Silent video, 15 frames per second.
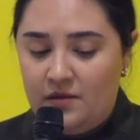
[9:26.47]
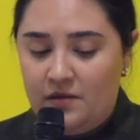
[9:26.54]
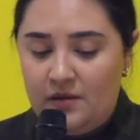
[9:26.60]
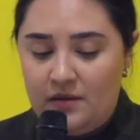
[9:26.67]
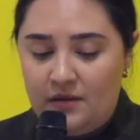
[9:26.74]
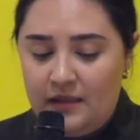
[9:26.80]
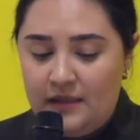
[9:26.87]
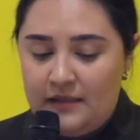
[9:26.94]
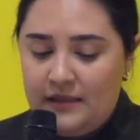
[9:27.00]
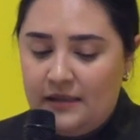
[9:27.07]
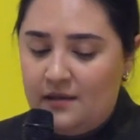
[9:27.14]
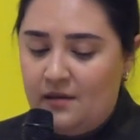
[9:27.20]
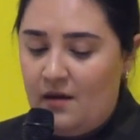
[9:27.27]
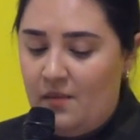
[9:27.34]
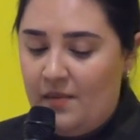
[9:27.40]
to increase
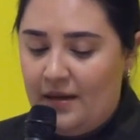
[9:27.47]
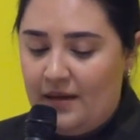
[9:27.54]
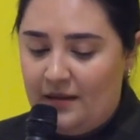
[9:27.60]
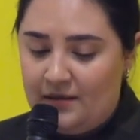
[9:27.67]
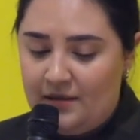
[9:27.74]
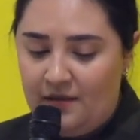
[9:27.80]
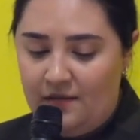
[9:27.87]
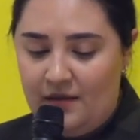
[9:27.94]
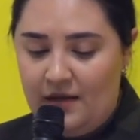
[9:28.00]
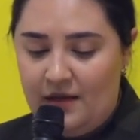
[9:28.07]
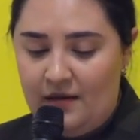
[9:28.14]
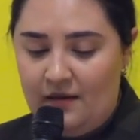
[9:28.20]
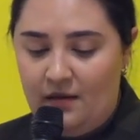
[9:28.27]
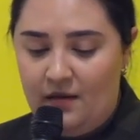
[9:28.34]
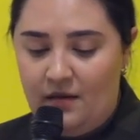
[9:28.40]
economic
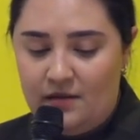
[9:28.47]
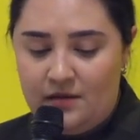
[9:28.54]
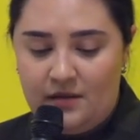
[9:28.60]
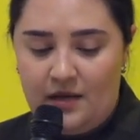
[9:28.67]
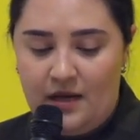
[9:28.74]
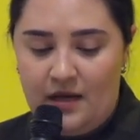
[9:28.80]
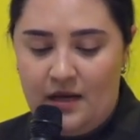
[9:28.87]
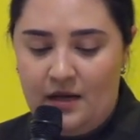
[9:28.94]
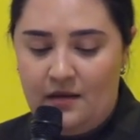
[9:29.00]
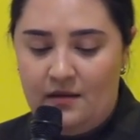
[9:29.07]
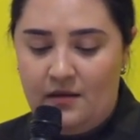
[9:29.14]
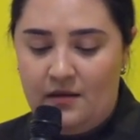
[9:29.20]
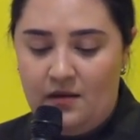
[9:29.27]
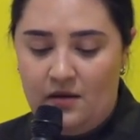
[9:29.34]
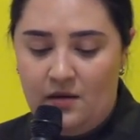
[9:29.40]
activity alongside
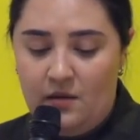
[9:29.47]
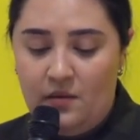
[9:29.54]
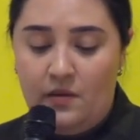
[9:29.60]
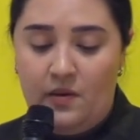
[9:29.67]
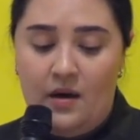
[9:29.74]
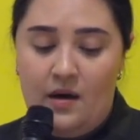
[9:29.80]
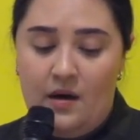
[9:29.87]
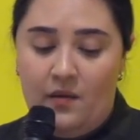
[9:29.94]
the new